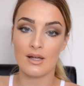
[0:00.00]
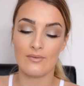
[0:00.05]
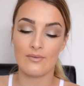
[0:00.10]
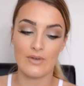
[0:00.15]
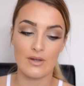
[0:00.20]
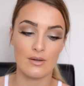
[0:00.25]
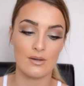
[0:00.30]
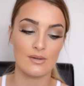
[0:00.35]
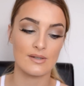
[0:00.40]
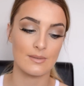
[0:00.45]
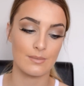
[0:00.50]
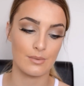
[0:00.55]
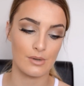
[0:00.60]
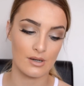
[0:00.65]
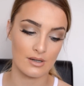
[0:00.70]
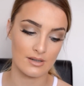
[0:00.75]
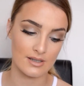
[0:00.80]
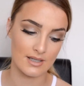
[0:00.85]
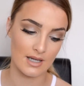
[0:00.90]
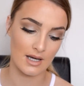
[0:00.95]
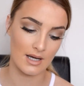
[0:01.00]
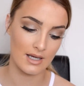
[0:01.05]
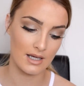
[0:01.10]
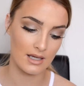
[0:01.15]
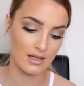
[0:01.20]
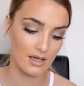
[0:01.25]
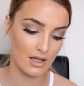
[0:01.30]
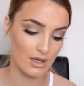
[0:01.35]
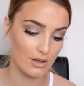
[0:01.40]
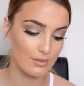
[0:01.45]
if you use the products I
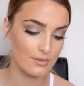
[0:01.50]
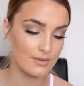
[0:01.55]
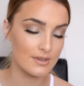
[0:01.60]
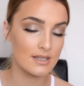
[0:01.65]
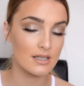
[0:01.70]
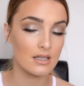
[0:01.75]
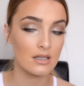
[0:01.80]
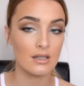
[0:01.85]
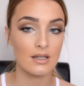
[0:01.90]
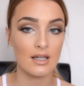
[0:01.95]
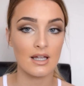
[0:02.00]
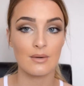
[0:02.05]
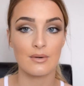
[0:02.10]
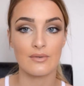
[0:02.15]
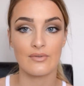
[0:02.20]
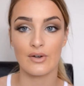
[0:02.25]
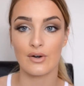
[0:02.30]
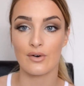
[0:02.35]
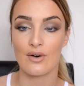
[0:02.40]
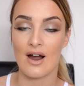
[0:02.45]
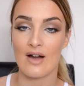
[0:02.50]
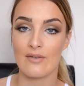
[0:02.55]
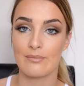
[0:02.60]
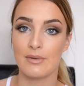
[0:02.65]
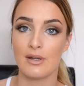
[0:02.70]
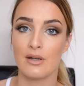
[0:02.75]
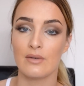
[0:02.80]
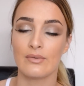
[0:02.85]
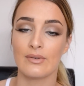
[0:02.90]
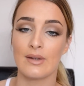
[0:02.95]
used, it will photograph
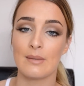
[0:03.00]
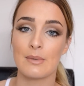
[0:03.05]
beautifully.